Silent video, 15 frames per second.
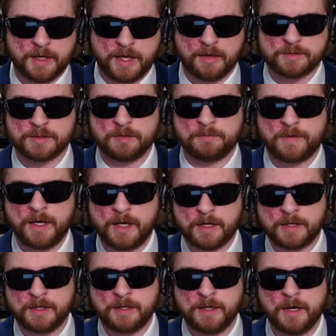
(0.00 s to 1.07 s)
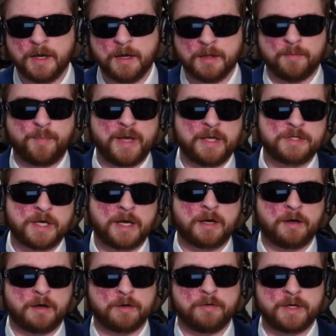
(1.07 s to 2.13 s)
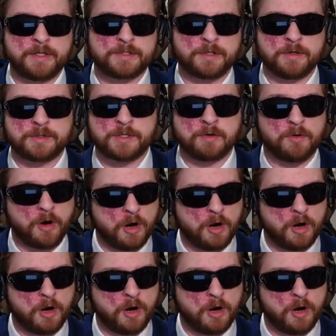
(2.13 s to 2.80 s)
Council of Canada, the page had already searched out